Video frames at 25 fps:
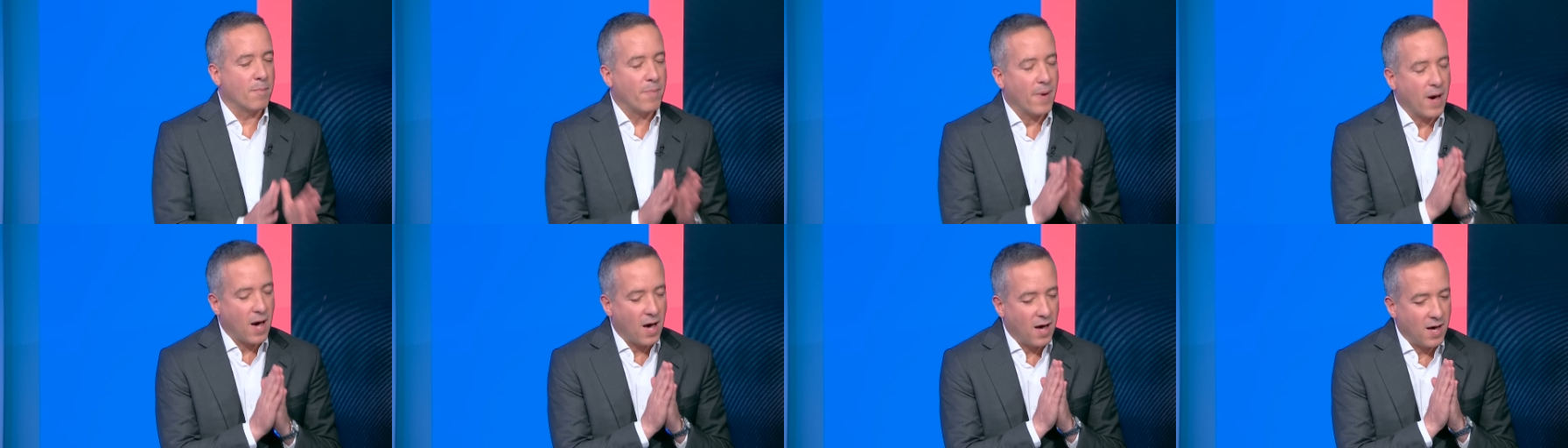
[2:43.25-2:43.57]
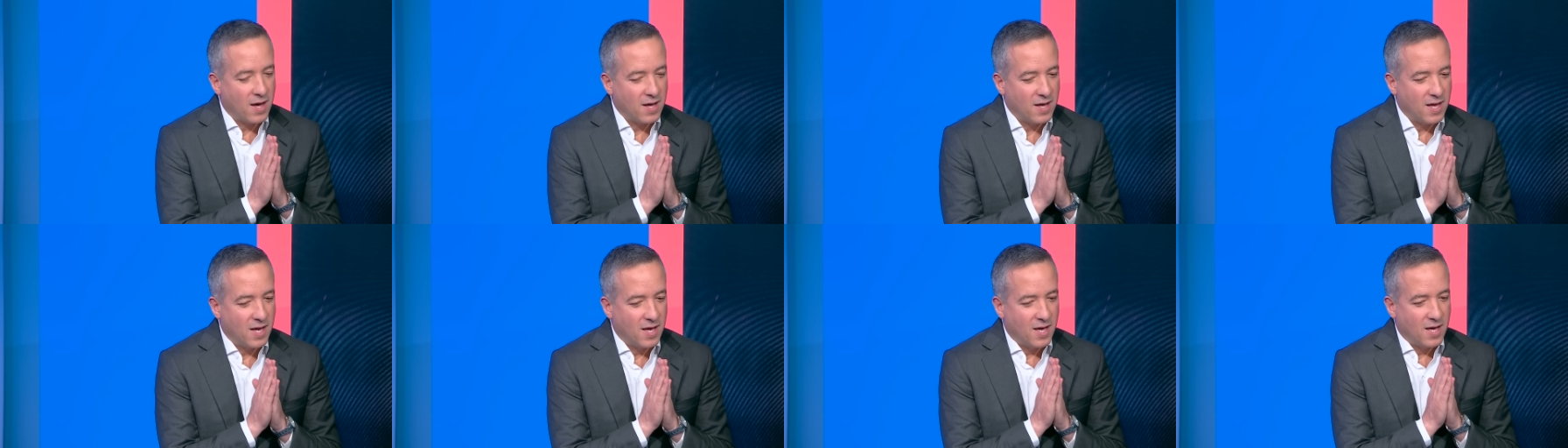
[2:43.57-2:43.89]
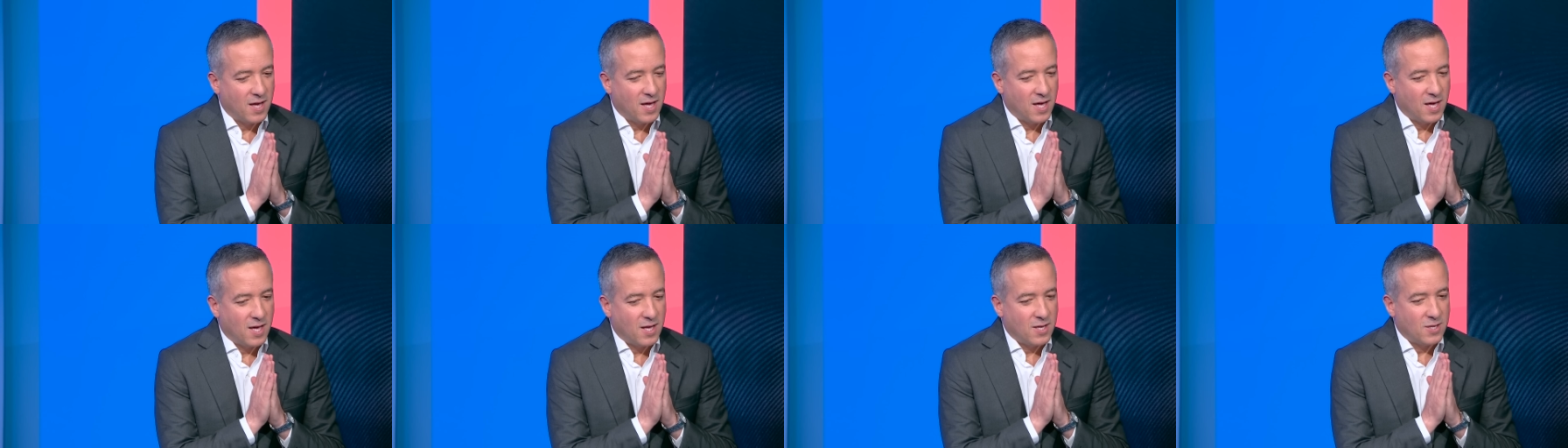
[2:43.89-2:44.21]
But
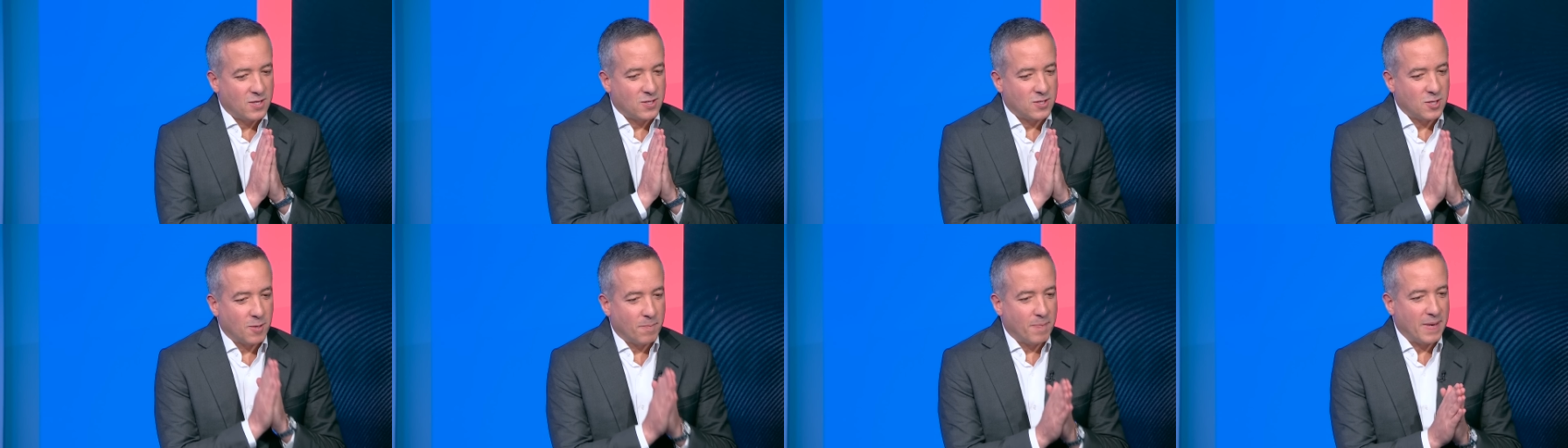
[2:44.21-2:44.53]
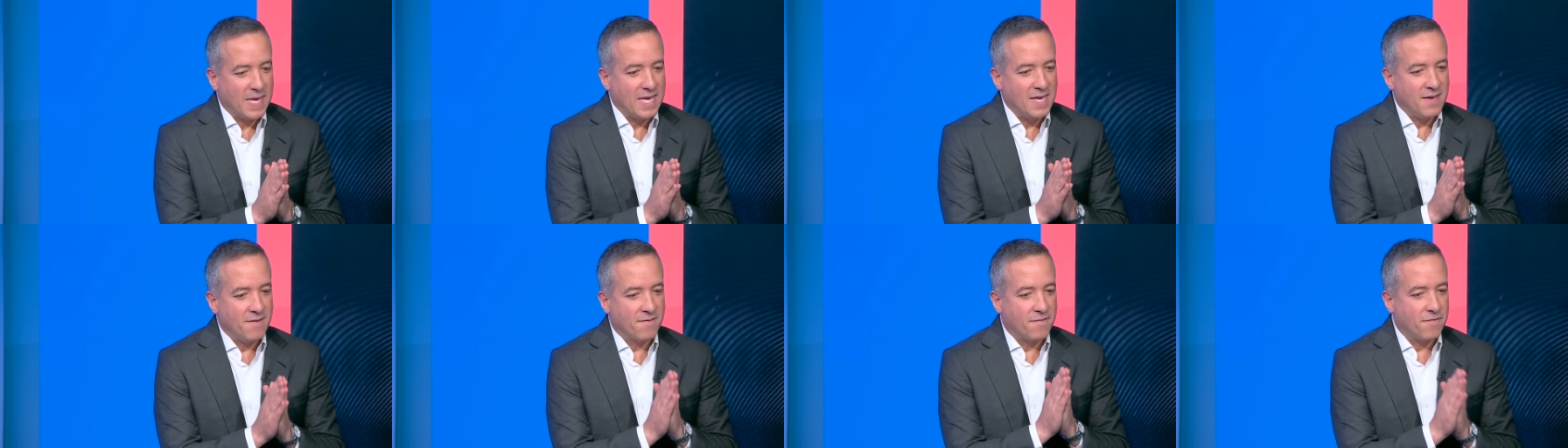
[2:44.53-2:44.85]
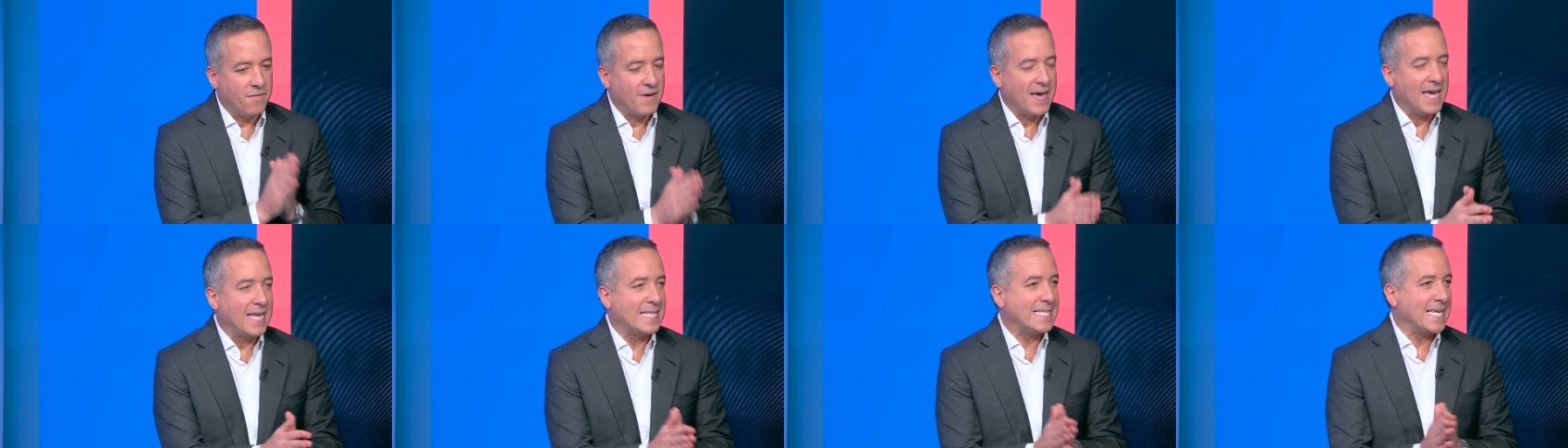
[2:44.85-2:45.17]
to be
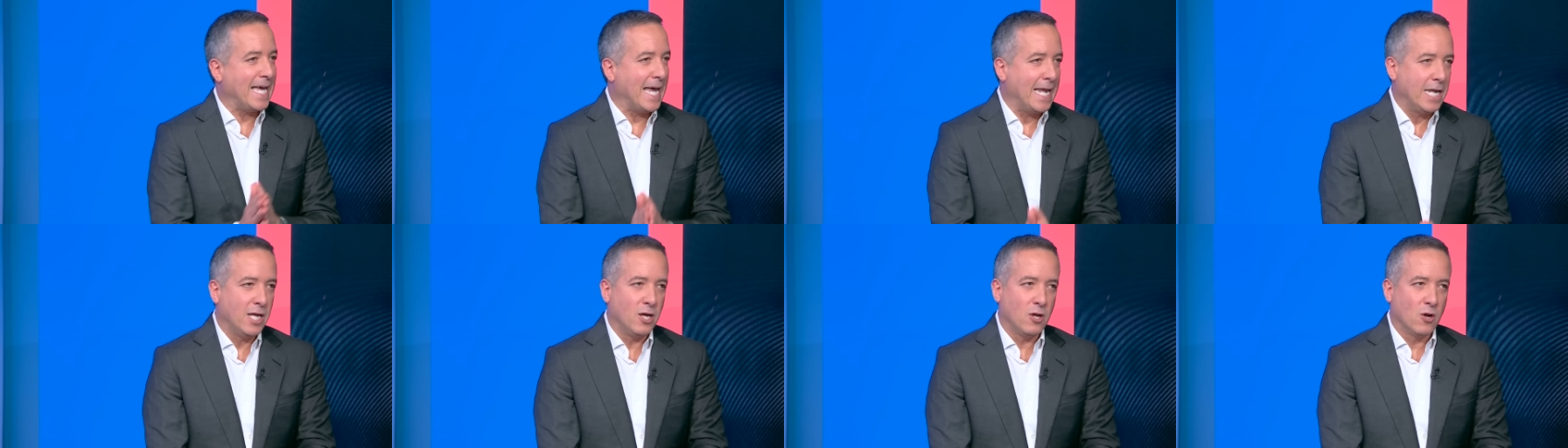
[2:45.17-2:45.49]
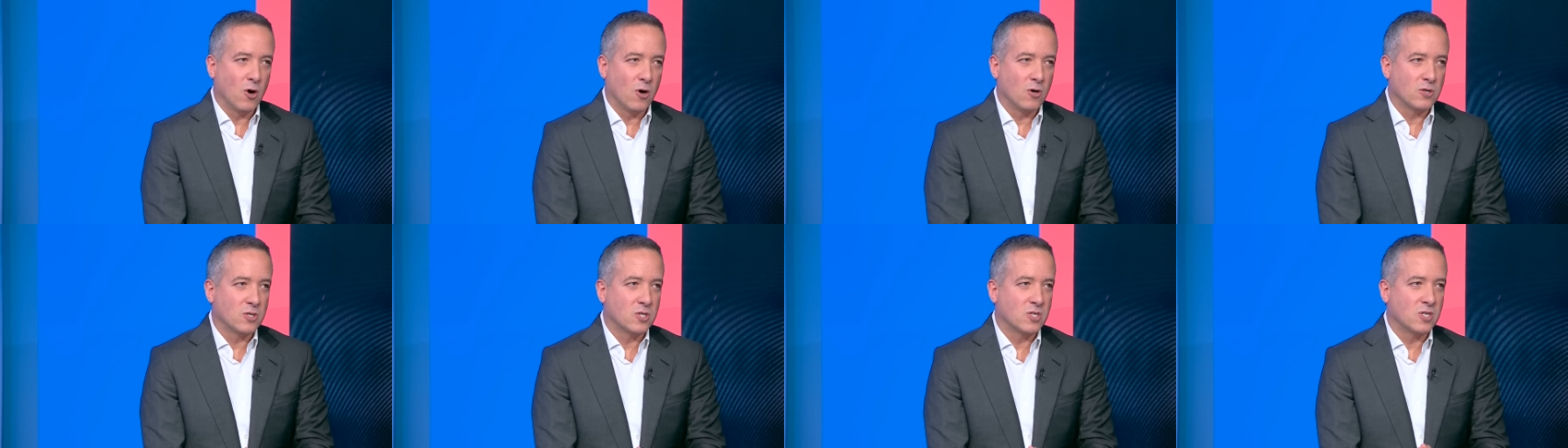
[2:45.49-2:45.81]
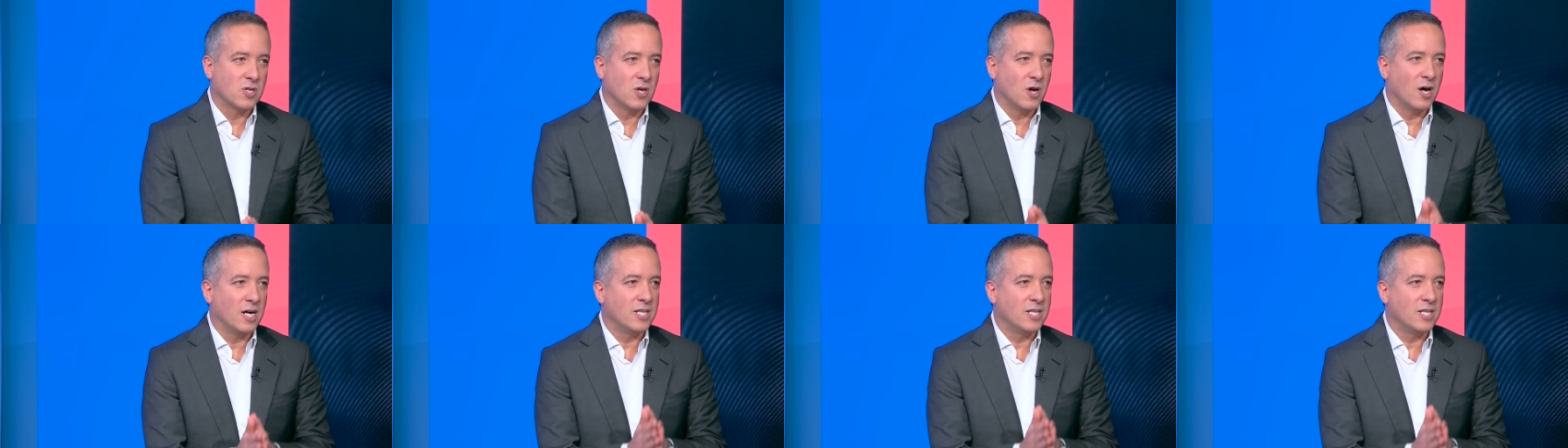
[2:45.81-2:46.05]
fair to Ineos,